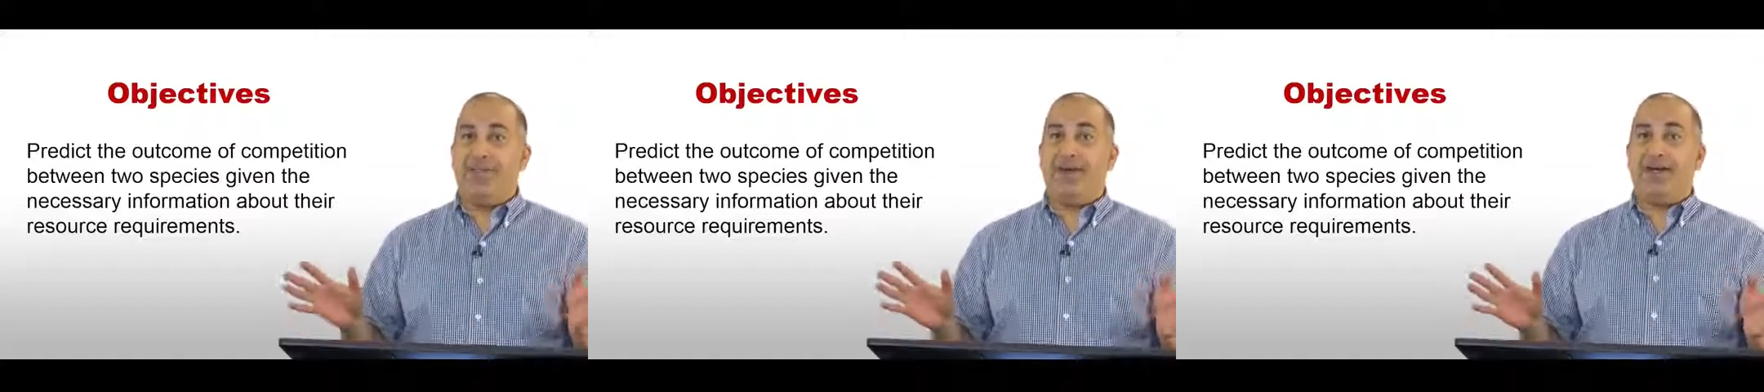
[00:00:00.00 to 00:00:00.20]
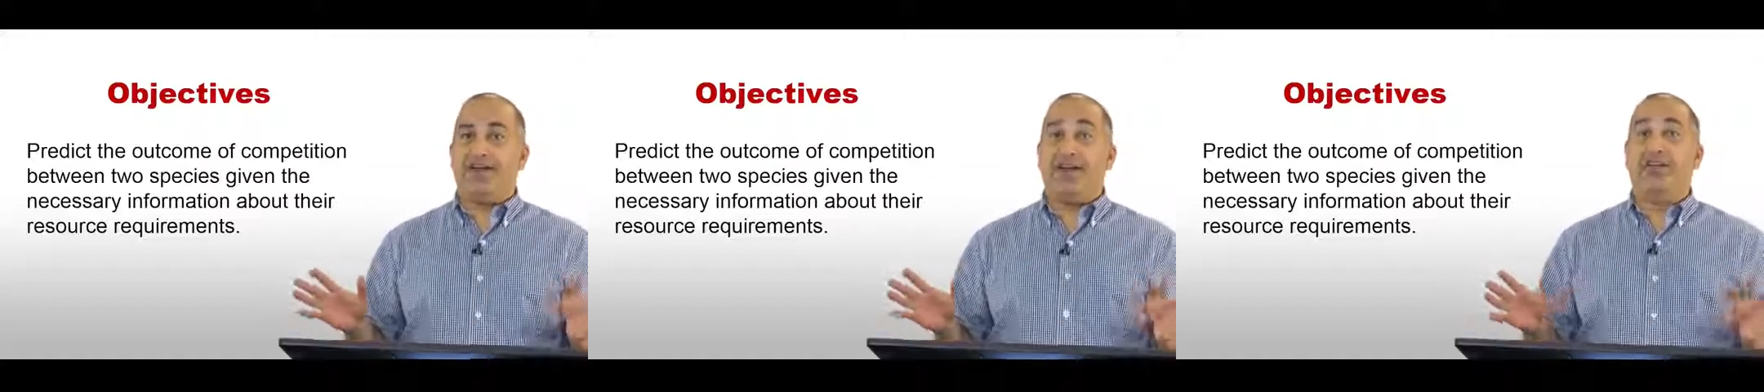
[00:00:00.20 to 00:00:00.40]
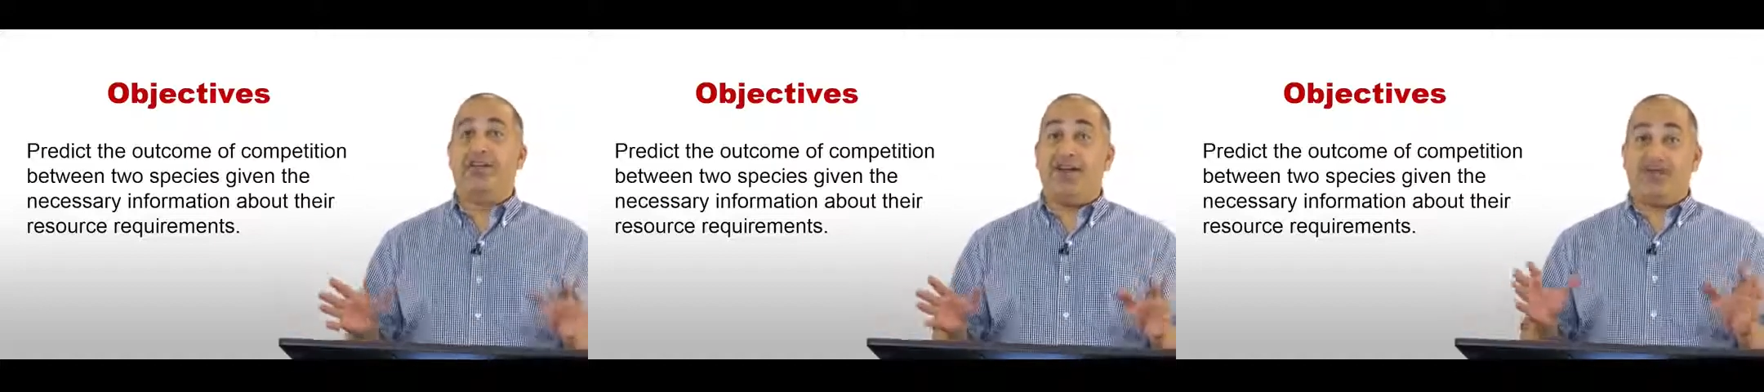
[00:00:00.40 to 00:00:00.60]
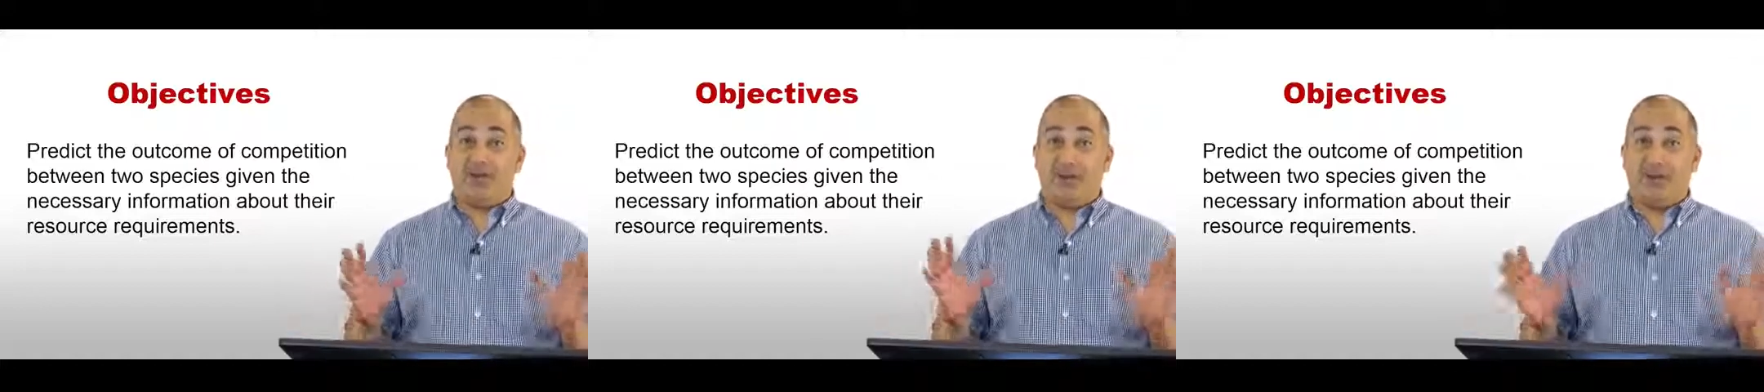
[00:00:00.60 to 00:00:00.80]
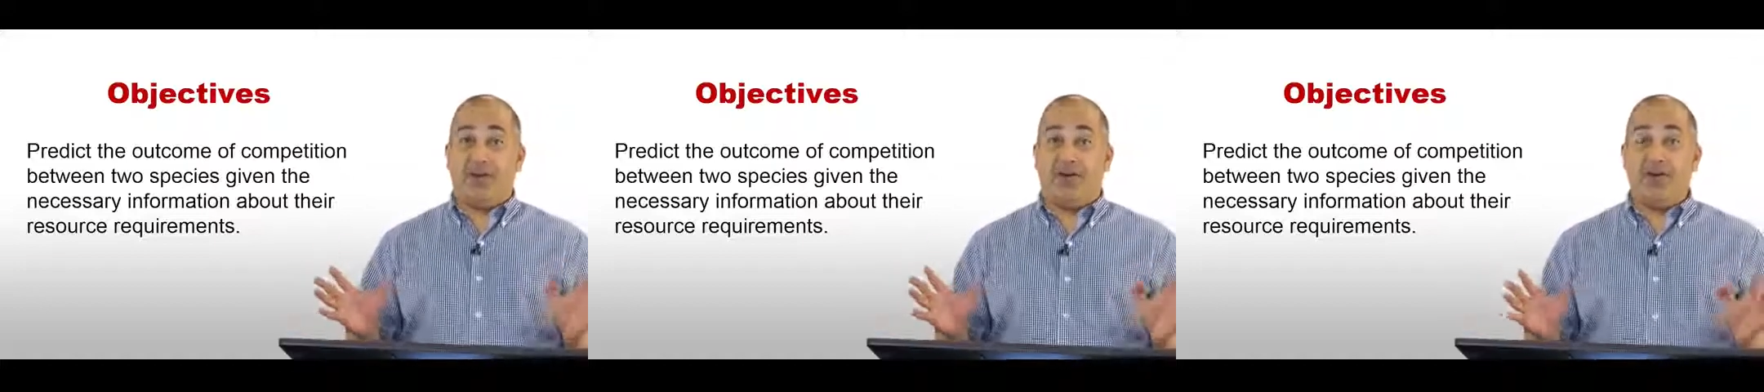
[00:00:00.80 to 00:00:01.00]
Mike. That sounds like
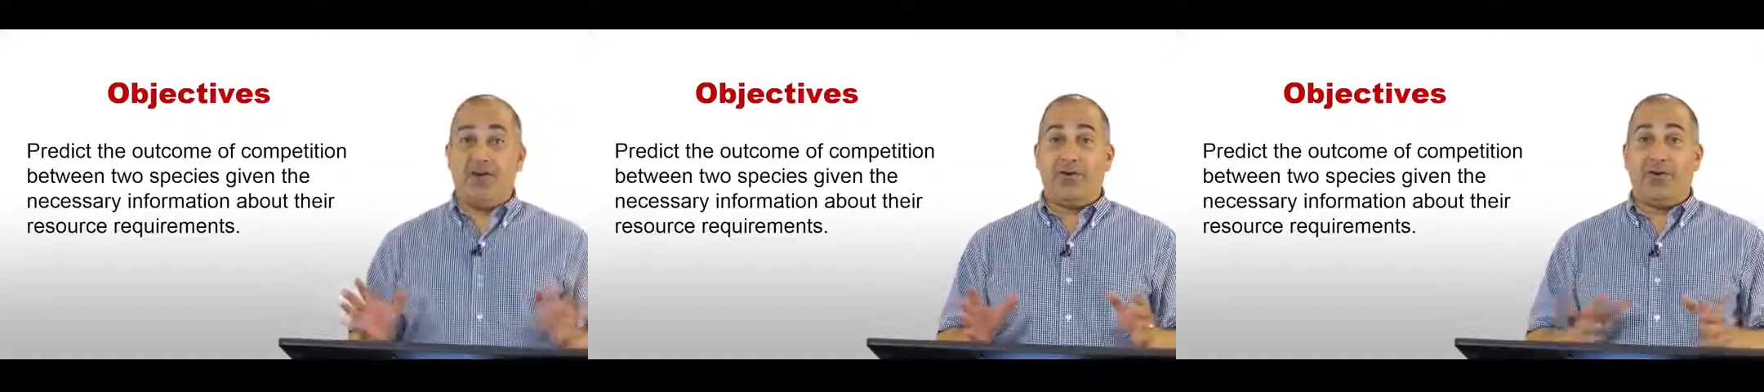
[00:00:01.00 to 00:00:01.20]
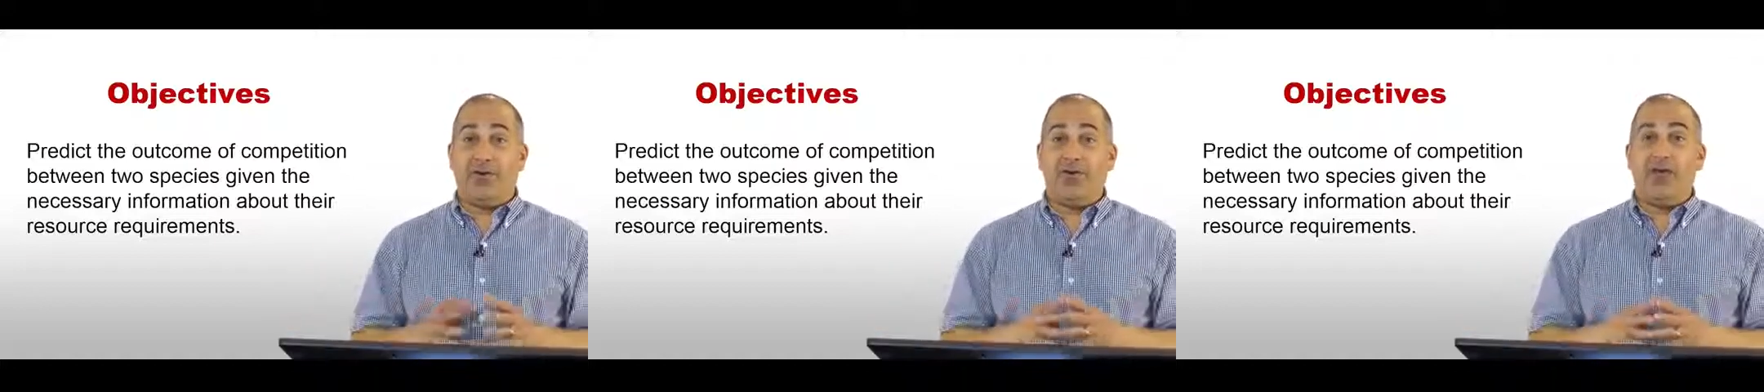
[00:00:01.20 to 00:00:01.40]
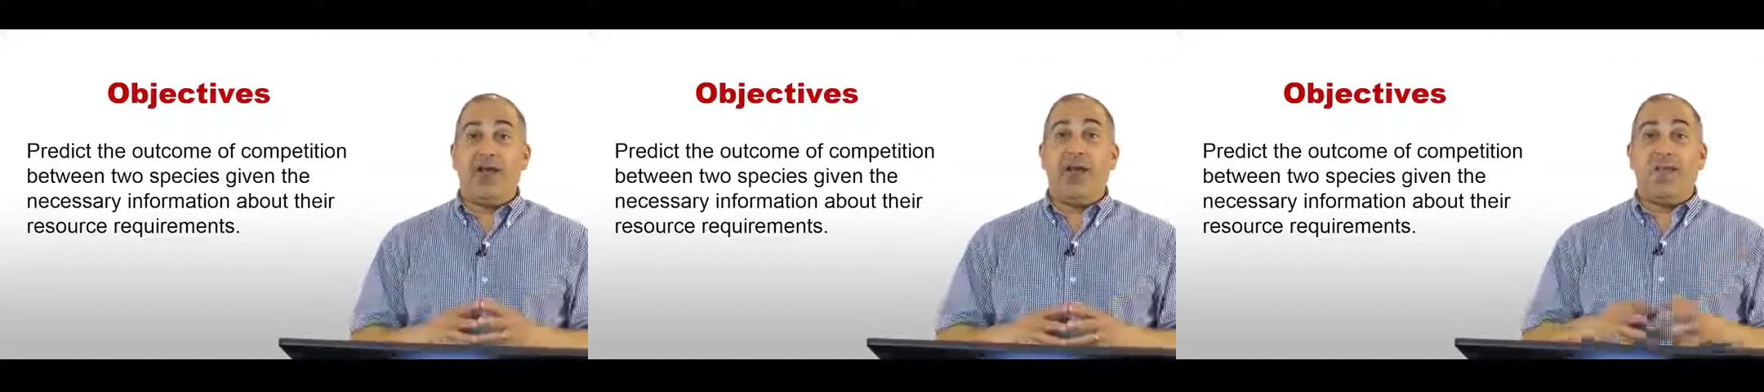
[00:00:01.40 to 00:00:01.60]
a tall order.